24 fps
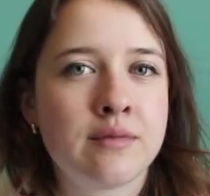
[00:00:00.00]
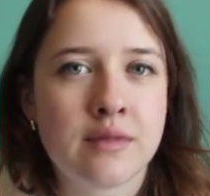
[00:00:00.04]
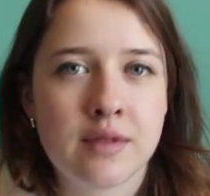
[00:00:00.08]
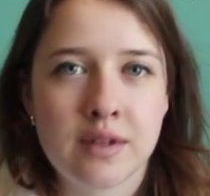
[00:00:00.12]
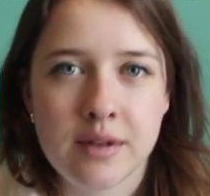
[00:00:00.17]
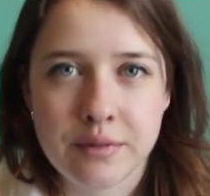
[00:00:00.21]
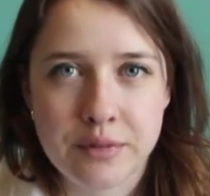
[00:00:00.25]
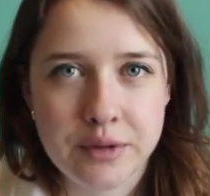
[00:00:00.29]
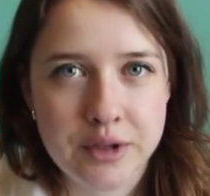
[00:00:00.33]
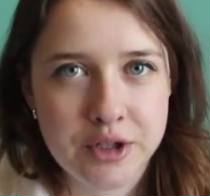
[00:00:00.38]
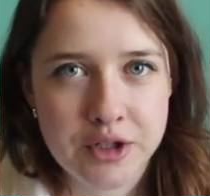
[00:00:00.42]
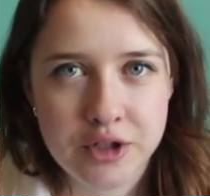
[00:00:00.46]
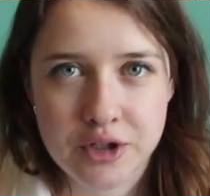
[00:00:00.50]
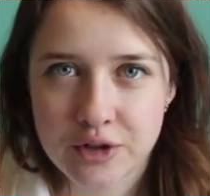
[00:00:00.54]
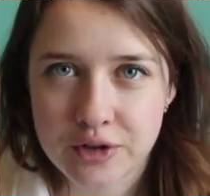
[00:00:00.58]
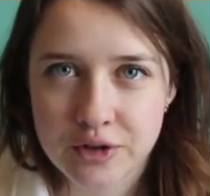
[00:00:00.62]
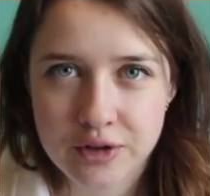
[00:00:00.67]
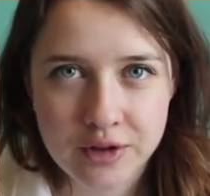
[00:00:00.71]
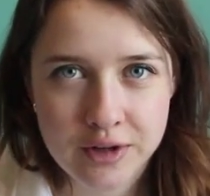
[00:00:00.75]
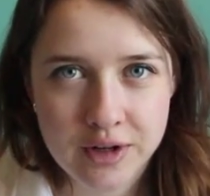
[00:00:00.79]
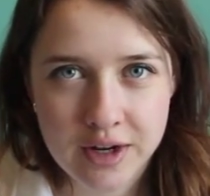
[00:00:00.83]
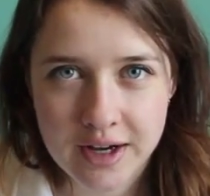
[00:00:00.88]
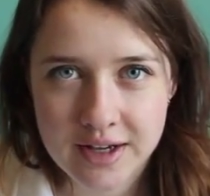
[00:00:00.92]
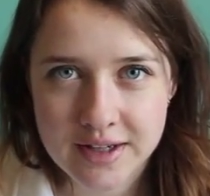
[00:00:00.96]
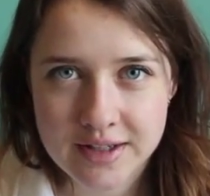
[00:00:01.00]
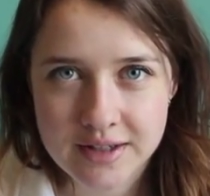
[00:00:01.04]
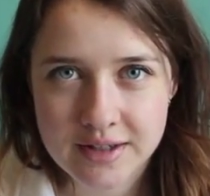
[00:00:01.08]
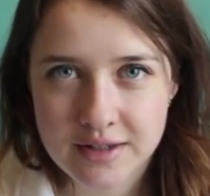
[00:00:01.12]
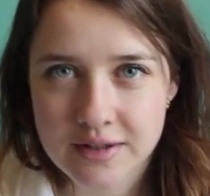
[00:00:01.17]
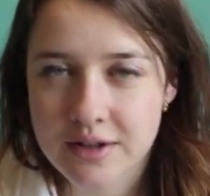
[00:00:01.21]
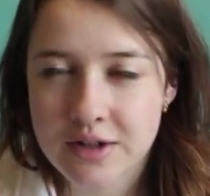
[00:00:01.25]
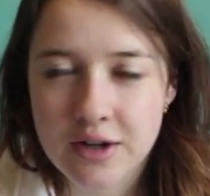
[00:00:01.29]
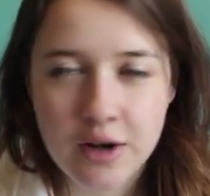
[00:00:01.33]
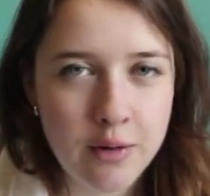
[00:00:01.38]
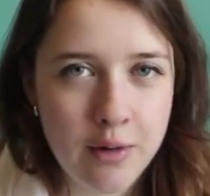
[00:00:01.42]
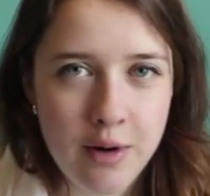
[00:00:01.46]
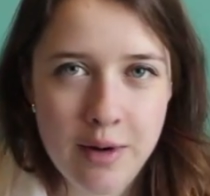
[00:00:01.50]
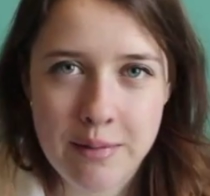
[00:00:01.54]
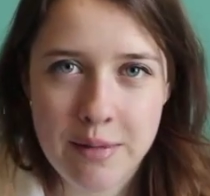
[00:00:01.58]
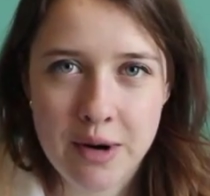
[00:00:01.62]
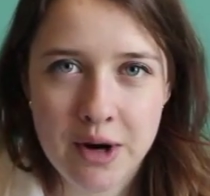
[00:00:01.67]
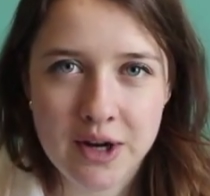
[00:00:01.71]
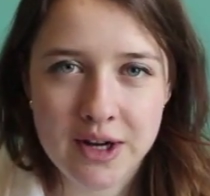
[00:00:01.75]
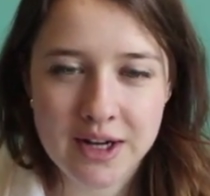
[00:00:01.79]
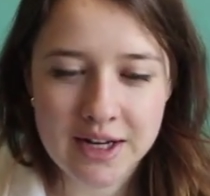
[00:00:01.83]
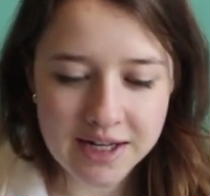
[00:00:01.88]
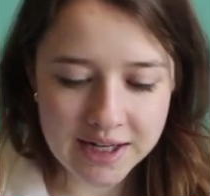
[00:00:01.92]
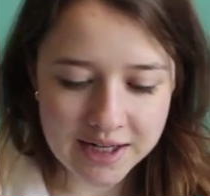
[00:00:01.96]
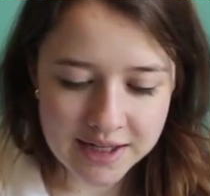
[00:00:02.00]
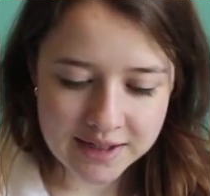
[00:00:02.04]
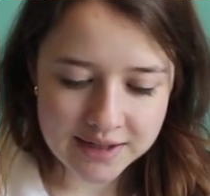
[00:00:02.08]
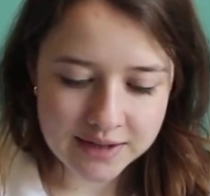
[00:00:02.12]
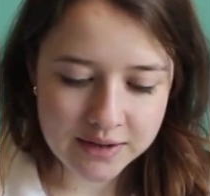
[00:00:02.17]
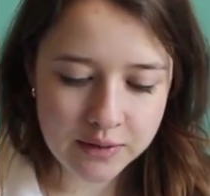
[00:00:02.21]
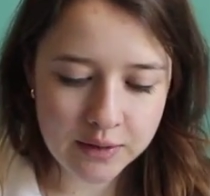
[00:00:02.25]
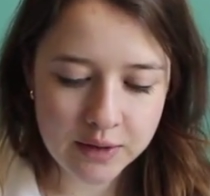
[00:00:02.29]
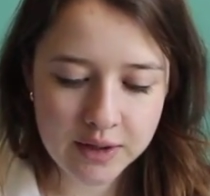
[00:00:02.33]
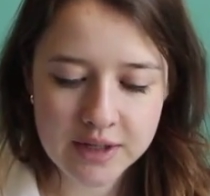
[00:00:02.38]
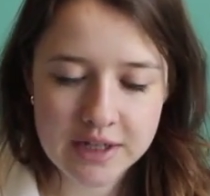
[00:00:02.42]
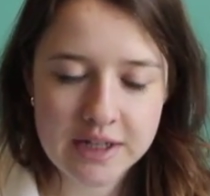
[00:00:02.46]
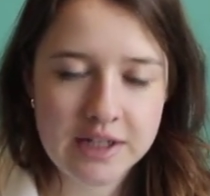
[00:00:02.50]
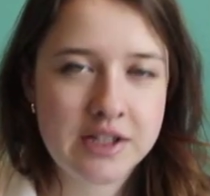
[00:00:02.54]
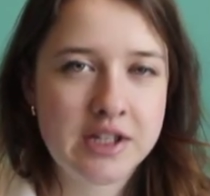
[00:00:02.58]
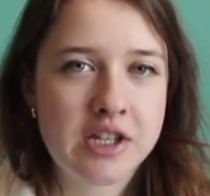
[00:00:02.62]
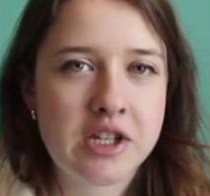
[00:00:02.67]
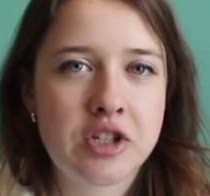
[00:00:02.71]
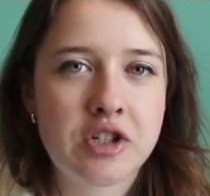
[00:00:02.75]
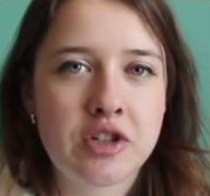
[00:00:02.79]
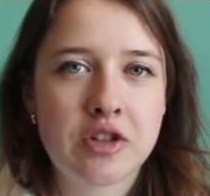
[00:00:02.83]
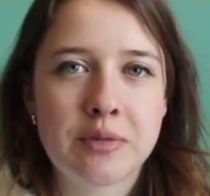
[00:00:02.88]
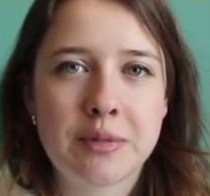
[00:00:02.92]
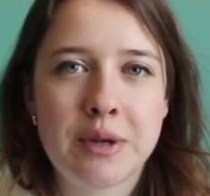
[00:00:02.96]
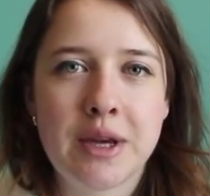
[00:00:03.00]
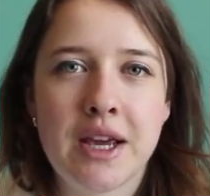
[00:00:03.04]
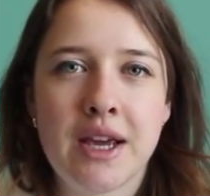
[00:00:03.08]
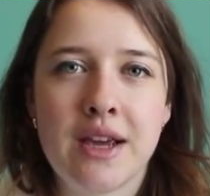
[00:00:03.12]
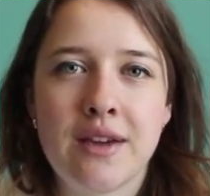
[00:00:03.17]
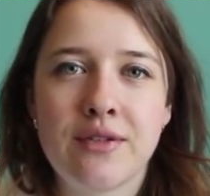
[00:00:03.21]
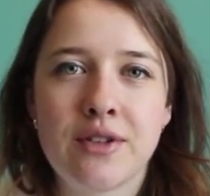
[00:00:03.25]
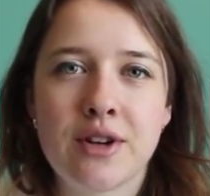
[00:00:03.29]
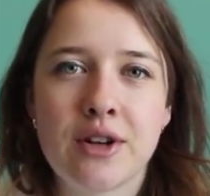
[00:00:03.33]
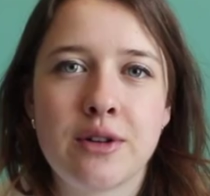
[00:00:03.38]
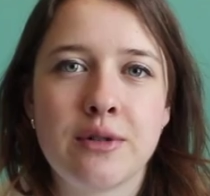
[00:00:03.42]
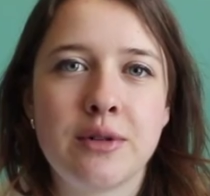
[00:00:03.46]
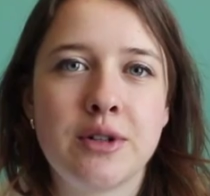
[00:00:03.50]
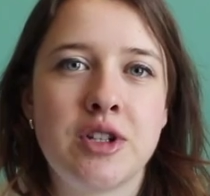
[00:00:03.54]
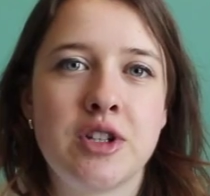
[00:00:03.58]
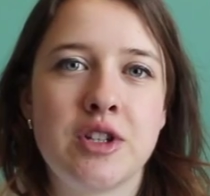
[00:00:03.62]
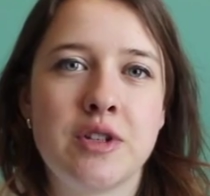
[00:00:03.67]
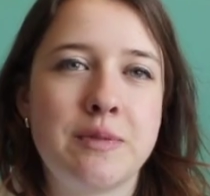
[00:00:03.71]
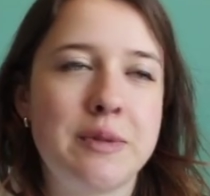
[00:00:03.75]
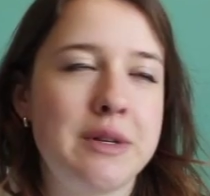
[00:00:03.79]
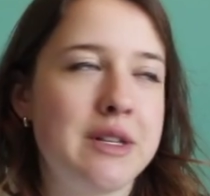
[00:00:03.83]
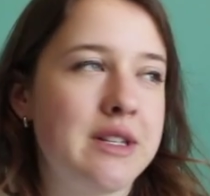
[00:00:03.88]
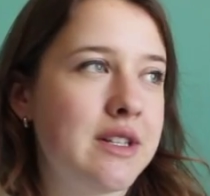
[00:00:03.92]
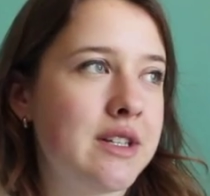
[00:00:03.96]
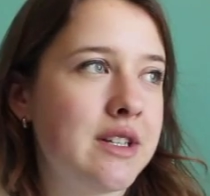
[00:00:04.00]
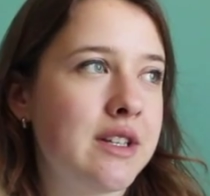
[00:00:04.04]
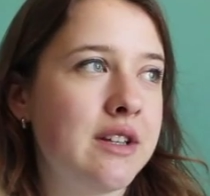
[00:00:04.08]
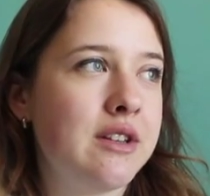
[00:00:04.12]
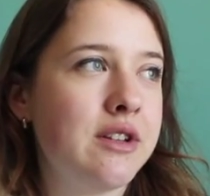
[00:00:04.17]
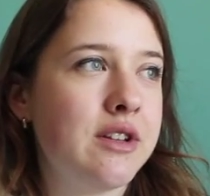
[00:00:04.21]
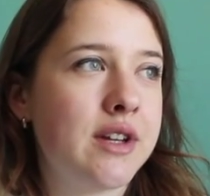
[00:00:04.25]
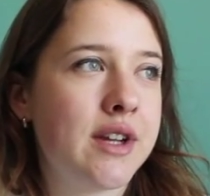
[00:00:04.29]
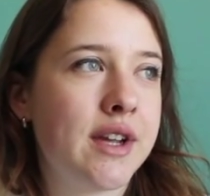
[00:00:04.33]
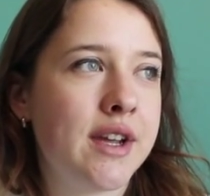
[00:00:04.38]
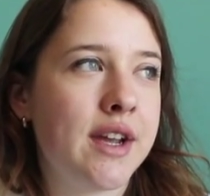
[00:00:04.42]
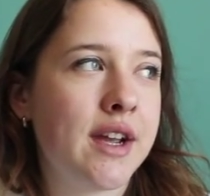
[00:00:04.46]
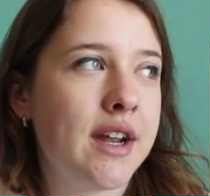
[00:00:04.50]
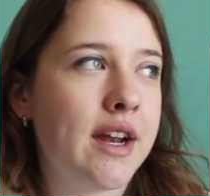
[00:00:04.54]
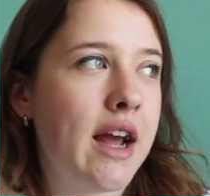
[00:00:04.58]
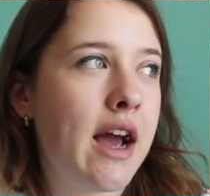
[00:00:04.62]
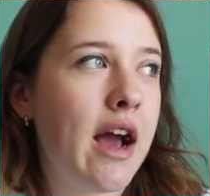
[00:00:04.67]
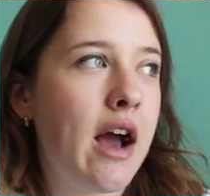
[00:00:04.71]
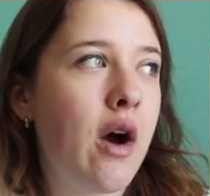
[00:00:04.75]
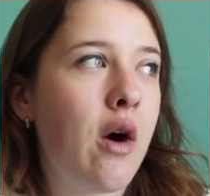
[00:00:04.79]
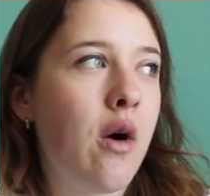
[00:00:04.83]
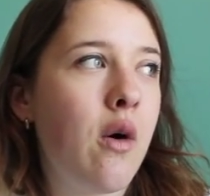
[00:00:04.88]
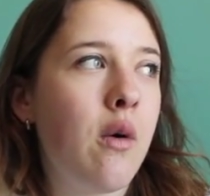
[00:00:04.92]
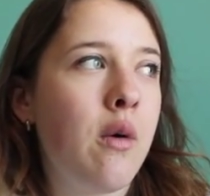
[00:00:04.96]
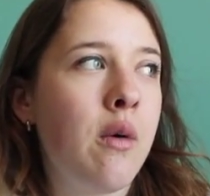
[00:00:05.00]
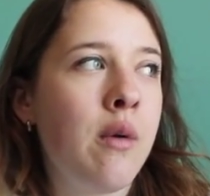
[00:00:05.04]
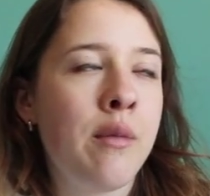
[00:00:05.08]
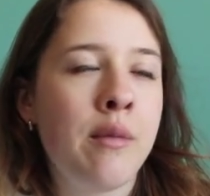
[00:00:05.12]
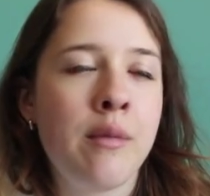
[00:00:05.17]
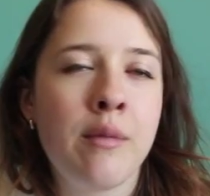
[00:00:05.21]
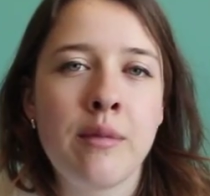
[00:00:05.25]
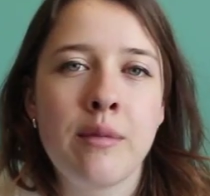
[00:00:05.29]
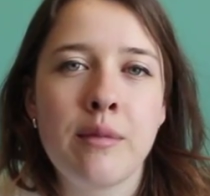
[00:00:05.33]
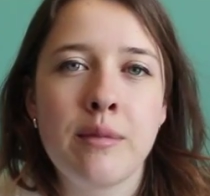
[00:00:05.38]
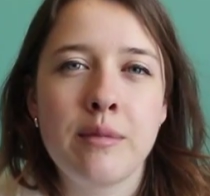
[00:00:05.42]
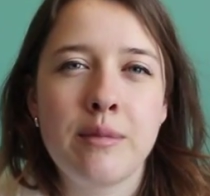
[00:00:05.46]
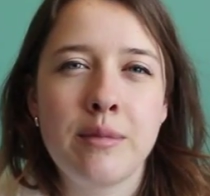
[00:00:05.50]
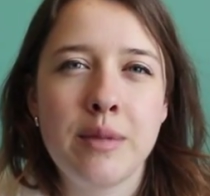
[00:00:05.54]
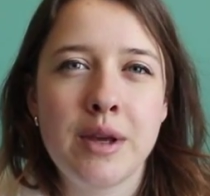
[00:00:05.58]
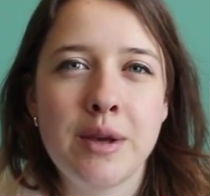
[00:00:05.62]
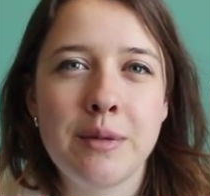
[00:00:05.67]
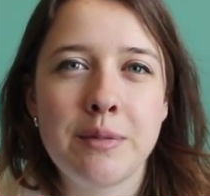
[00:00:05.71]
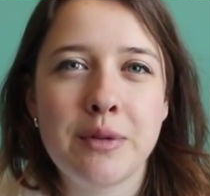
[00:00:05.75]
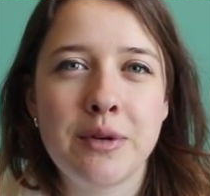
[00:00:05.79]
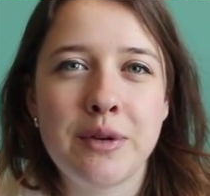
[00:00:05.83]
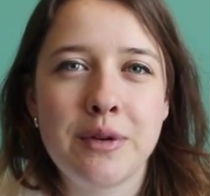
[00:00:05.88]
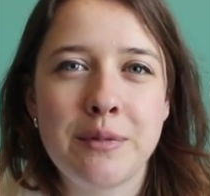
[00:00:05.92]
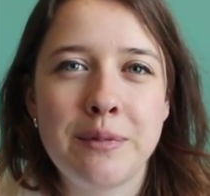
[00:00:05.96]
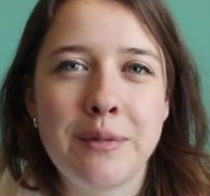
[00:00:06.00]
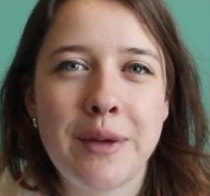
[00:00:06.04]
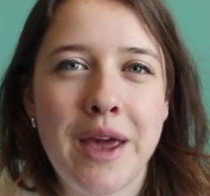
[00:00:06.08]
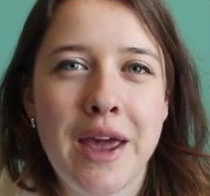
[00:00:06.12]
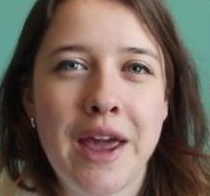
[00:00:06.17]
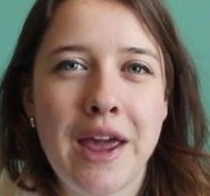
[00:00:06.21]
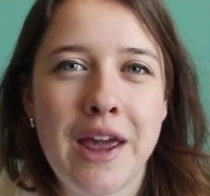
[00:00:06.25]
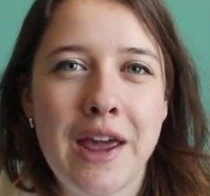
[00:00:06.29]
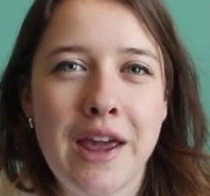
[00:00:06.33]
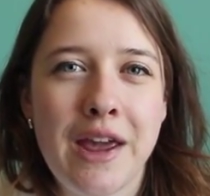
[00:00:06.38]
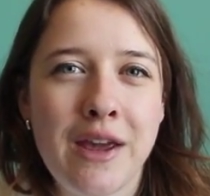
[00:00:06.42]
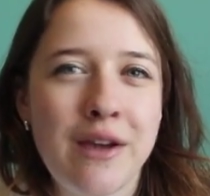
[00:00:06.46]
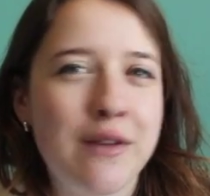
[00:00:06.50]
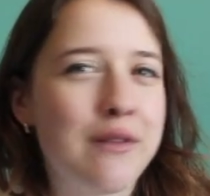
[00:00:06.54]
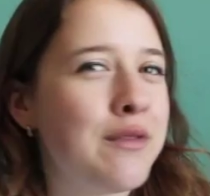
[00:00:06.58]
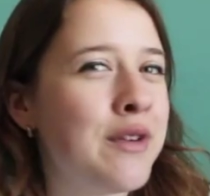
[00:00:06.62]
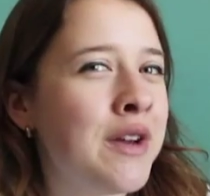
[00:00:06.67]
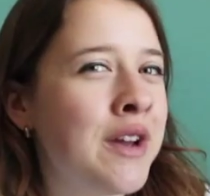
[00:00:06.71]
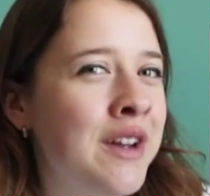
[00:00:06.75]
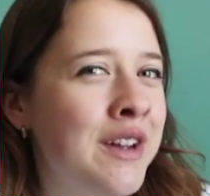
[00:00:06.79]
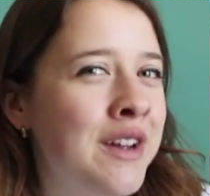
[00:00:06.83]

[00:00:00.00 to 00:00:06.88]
I'm pretty sure you guys know what marketing is. Organizational behavior, which is basically looking at how people behave